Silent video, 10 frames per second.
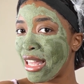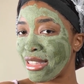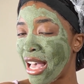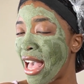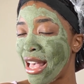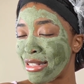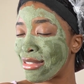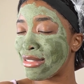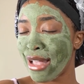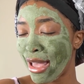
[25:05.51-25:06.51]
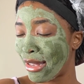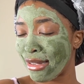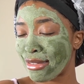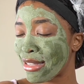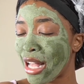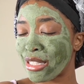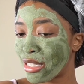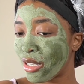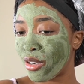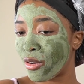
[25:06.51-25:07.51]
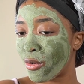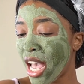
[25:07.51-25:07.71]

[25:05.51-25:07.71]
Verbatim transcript: The aesthetics, I do.